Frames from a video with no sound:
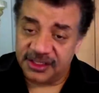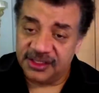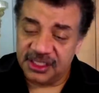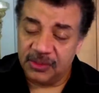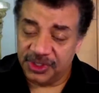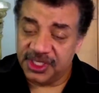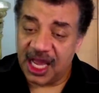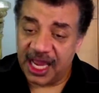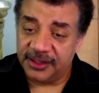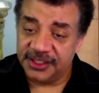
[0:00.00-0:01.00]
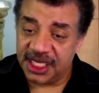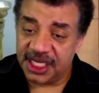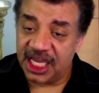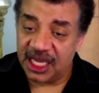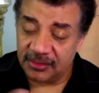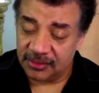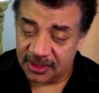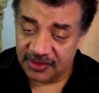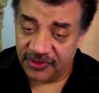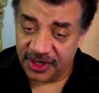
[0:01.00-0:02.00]
The sun will die because it can't
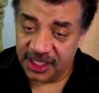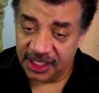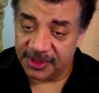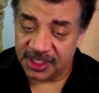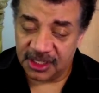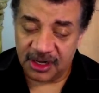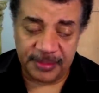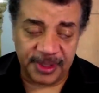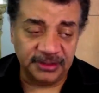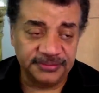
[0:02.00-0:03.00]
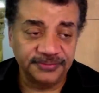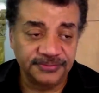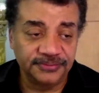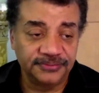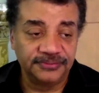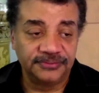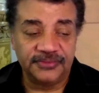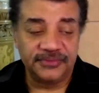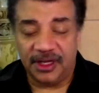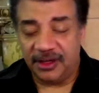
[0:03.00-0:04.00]
convert helium into carbon.
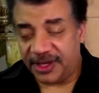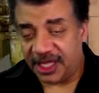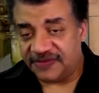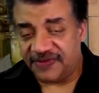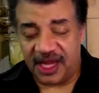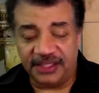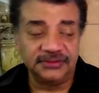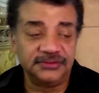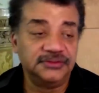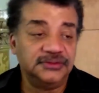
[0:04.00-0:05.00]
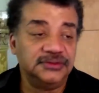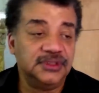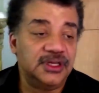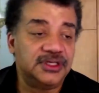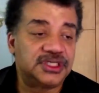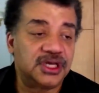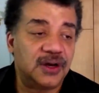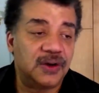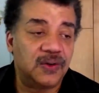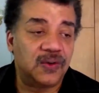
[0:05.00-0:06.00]
Okay, that's fine.
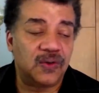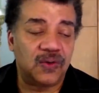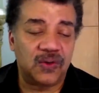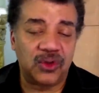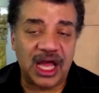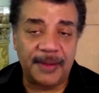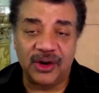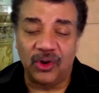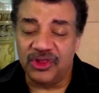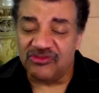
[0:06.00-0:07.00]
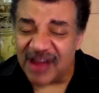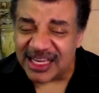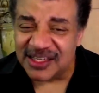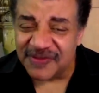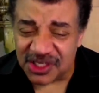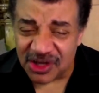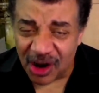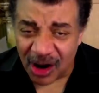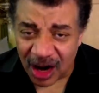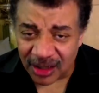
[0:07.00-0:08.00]
So how about all the rest of the
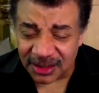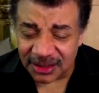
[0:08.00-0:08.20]
star?